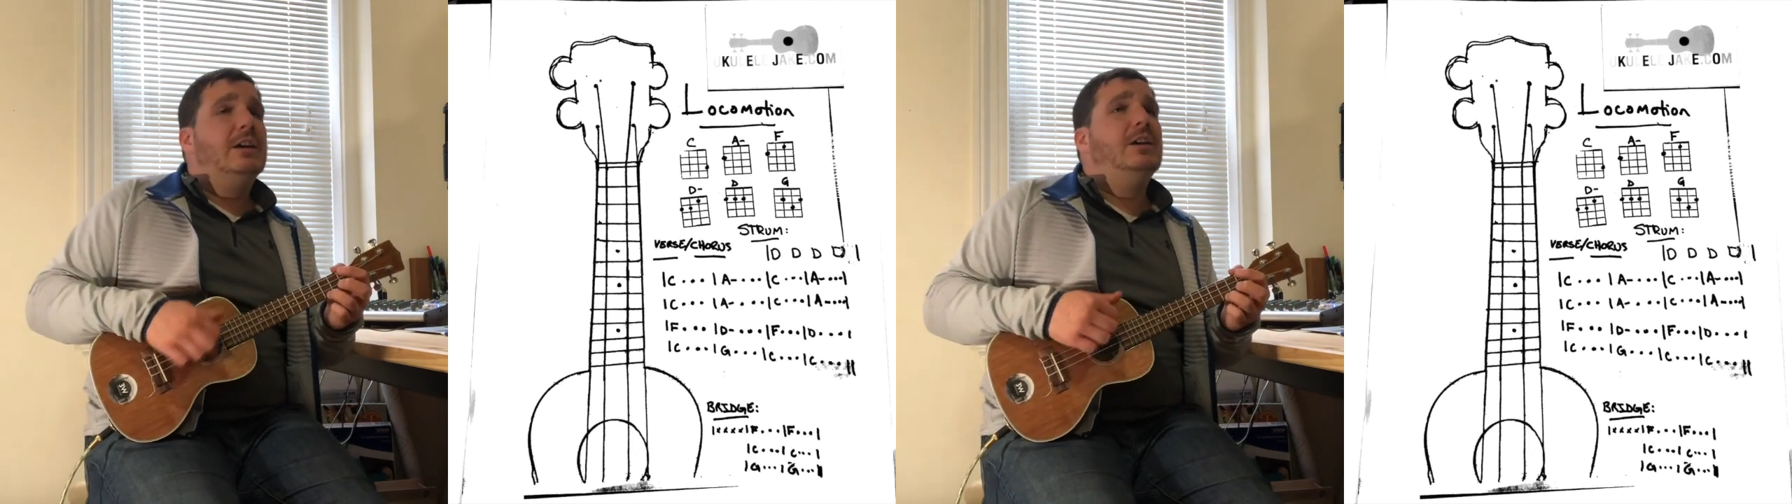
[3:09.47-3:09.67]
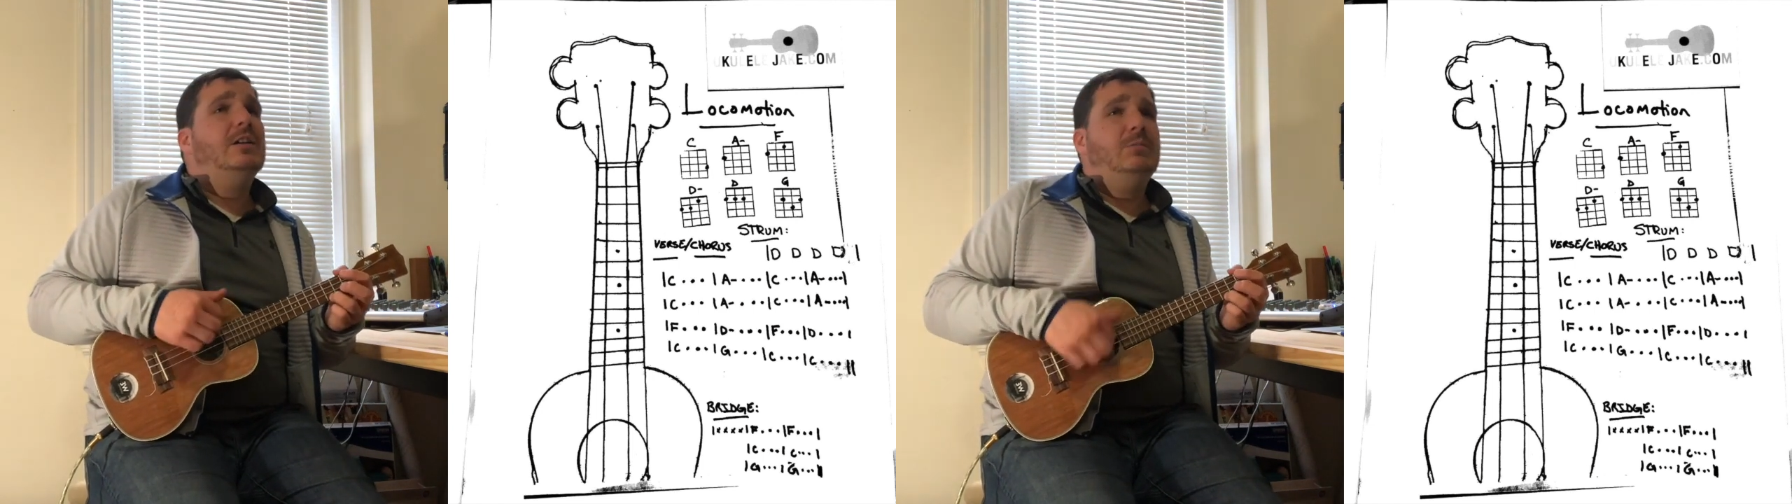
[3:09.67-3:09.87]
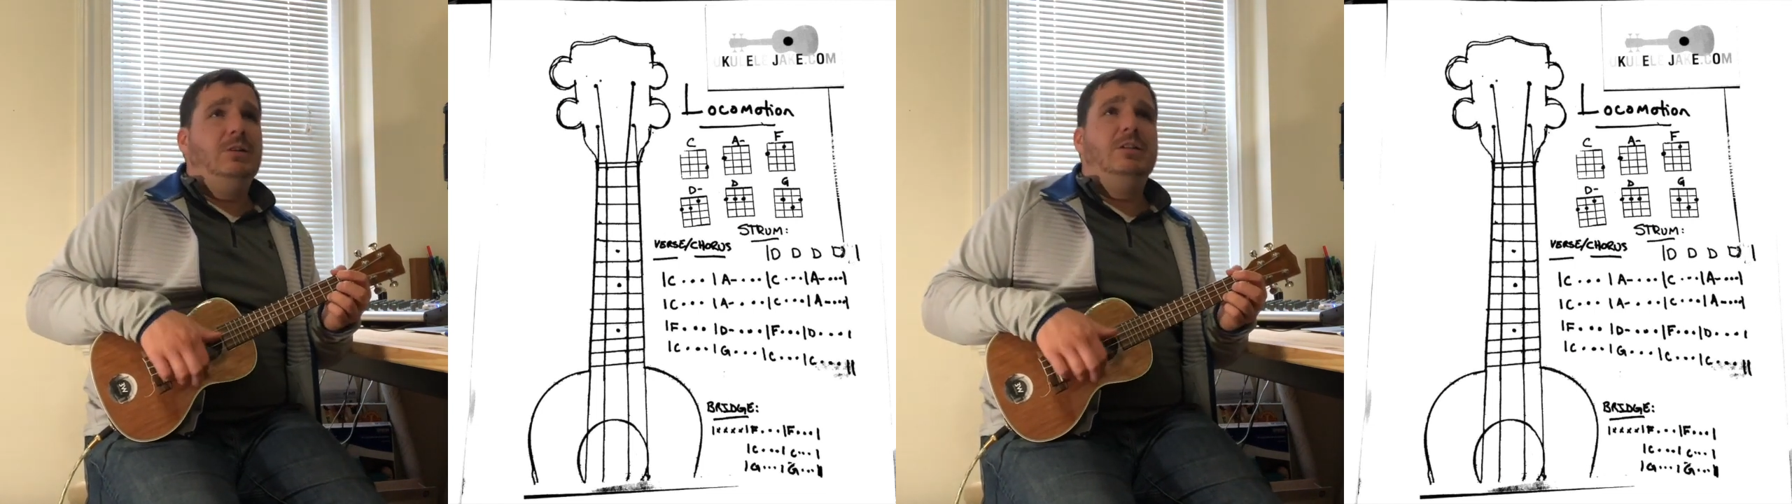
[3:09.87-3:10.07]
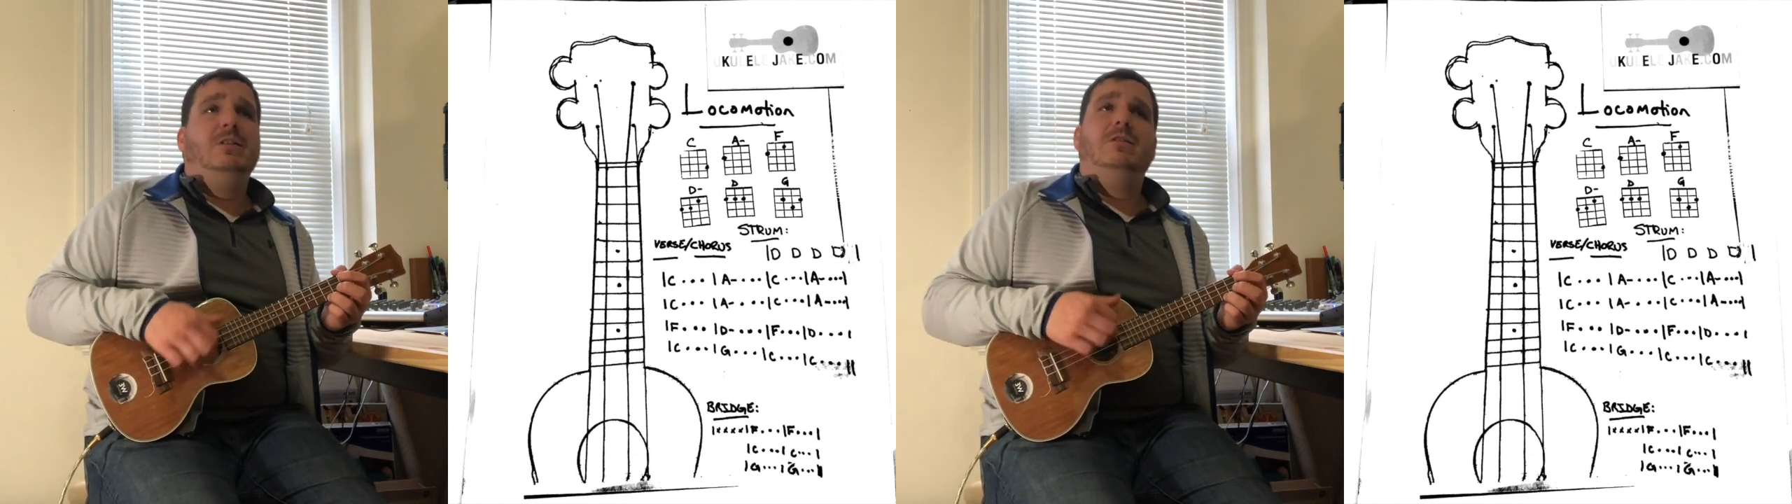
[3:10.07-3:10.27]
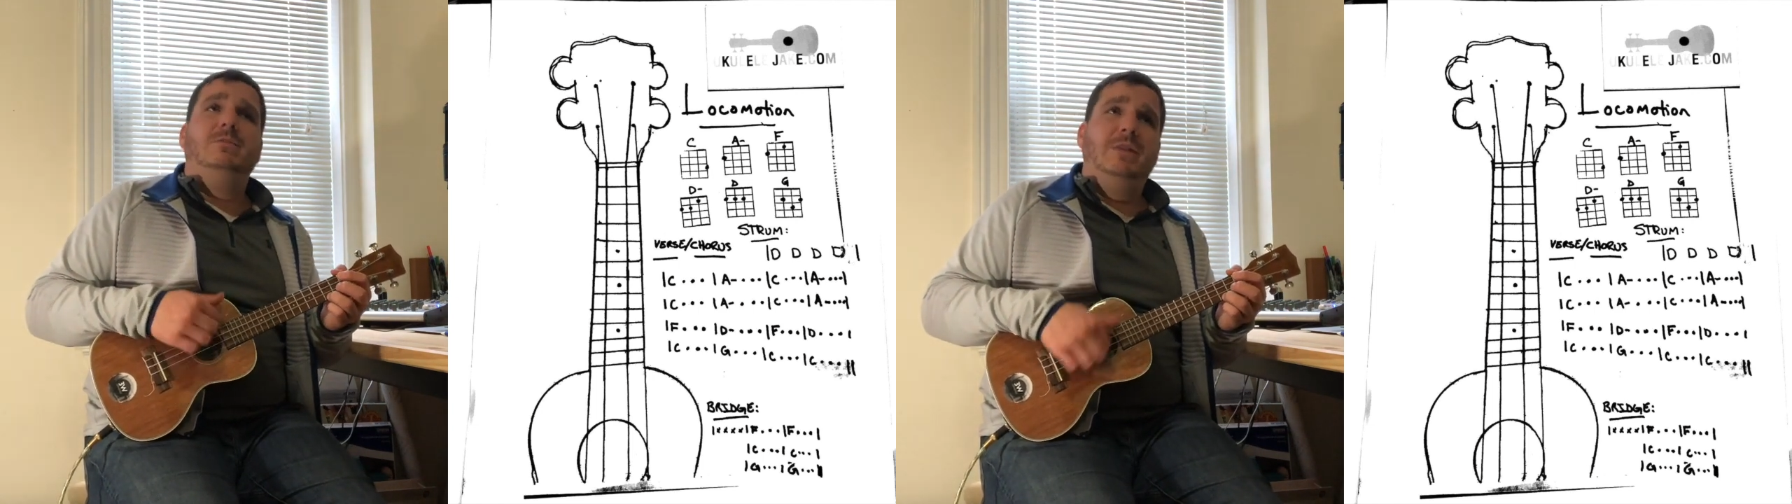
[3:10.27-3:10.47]
Come
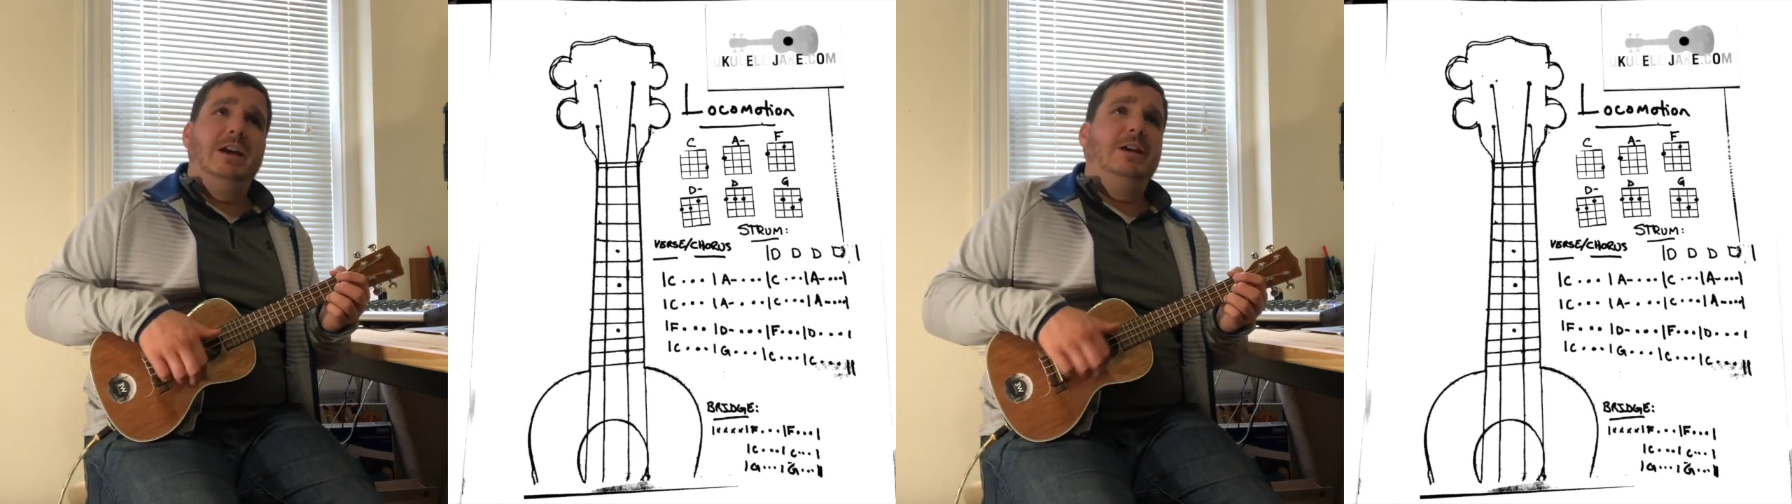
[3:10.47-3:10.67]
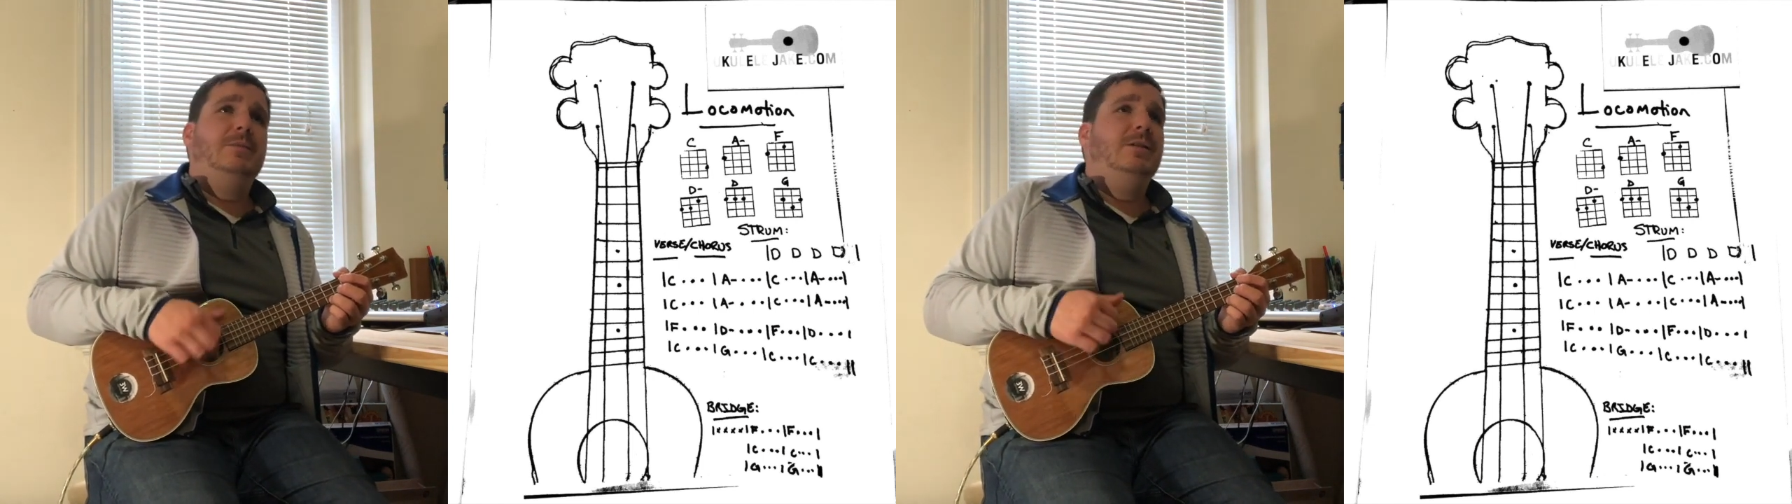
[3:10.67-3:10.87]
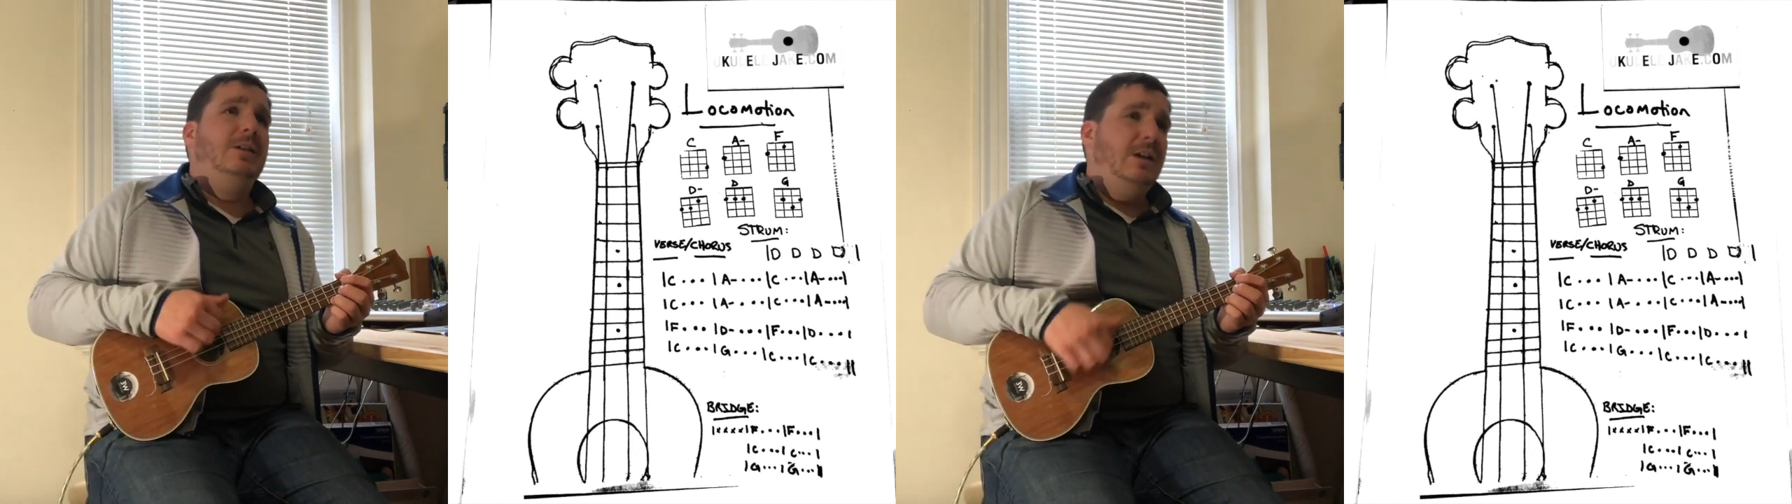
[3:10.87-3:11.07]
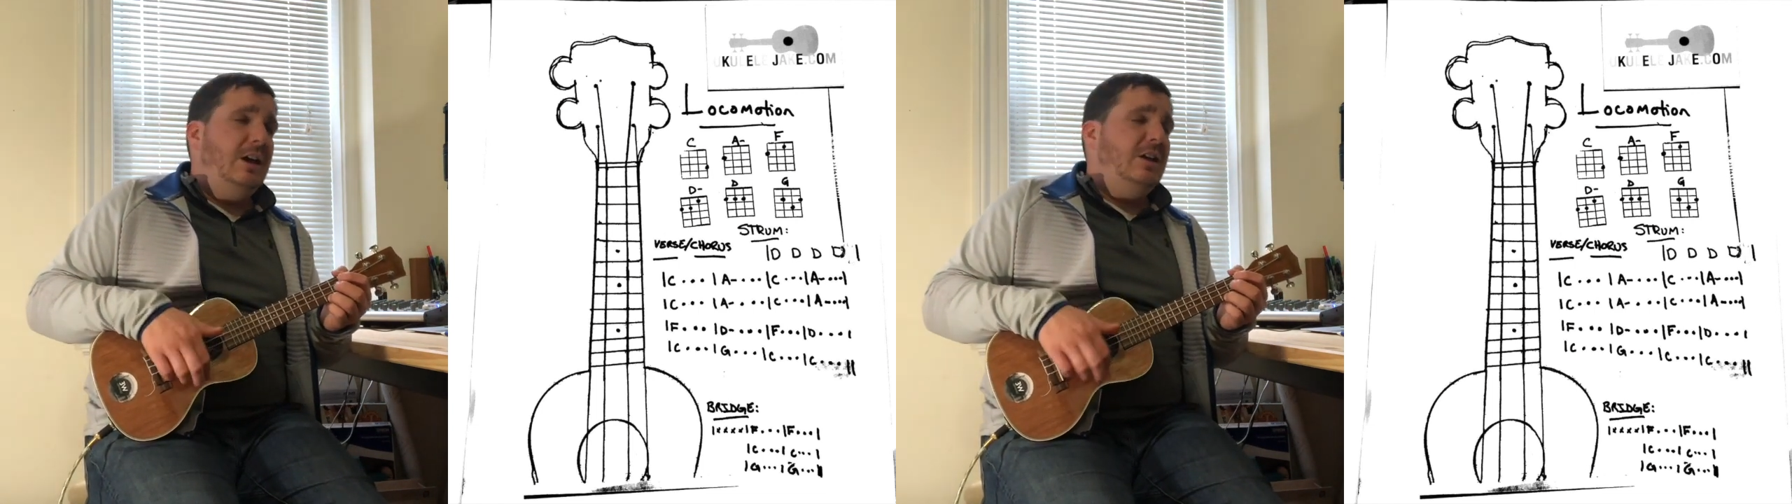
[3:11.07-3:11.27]
on, baby,